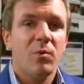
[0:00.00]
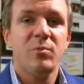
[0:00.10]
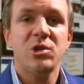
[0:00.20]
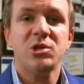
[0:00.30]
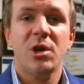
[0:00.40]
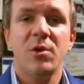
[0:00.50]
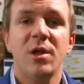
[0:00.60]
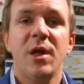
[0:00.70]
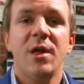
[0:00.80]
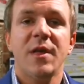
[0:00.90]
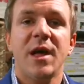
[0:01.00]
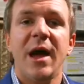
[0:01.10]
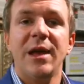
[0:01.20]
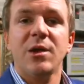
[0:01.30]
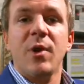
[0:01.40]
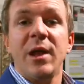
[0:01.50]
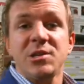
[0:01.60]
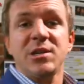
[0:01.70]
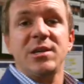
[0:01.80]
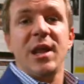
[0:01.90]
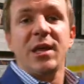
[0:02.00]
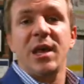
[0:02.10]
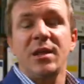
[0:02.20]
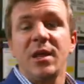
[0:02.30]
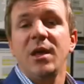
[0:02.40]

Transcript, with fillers: When we showed the guy in Greenwich, Connecticut,